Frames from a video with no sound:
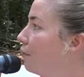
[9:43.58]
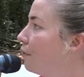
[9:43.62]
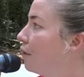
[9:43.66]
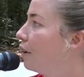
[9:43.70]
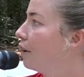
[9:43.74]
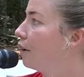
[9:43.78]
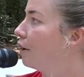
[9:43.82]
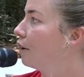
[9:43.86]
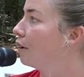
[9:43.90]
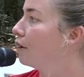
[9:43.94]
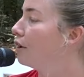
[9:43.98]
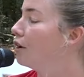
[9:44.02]

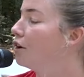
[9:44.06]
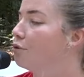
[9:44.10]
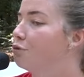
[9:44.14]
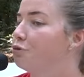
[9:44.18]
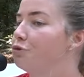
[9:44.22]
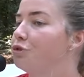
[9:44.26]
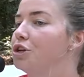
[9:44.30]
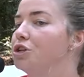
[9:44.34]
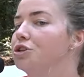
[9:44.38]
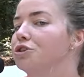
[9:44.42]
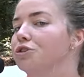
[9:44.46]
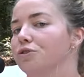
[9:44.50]
their
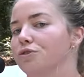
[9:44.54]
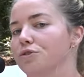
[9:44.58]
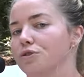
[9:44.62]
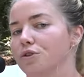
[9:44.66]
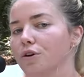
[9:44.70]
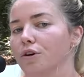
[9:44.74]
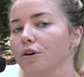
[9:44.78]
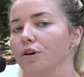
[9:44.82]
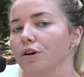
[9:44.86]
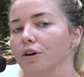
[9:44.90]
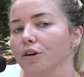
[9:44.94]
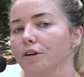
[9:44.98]
features
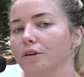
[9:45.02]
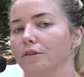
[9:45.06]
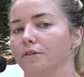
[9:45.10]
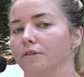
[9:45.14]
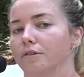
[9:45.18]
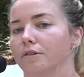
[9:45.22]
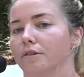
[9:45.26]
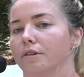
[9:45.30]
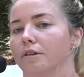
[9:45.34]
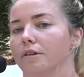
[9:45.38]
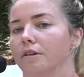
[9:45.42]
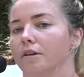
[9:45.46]
are
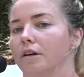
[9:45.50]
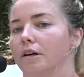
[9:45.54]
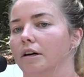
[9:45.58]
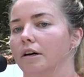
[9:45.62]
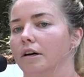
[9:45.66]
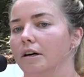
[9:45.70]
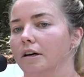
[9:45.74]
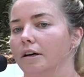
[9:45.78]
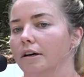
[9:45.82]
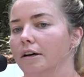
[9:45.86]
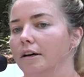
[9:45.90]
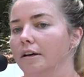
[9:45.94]

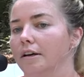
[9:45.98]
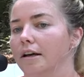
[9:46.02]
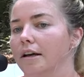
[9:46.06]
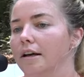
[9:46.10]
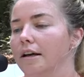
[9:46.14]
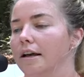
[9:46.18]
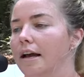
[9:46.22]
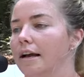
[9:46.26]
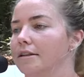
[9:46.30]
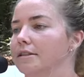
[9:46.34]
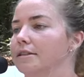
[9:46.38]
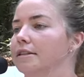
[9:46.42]

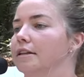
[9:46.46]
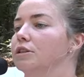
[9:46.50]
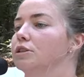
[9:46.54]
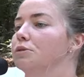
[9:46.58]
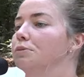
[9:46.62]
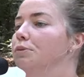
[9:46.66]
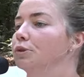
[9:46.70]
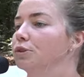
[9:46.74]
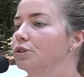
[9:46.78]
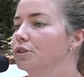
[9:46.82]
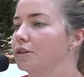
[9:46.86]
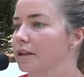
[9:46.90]

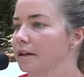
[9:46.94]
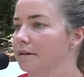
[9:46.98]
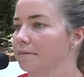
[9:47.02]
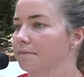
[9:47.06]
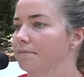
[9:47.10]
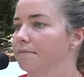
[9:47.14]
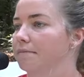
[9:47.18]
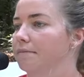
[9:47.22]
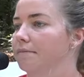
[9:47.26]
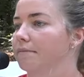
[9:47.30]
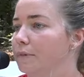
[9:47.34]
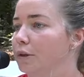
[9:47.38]
accessible to
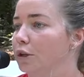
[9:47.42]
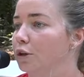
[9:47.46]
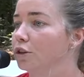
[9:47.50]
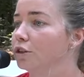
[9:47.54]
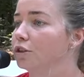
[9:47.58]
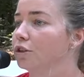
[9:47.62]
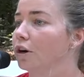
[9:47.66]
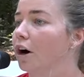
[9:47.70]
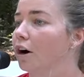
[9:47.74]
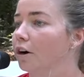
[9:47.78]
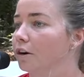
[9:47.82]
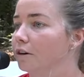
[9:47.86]
them.
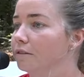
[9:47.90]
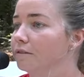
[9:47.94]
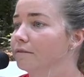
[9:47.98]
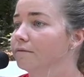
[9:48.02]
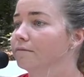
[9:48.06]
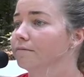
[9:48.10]
Good dog.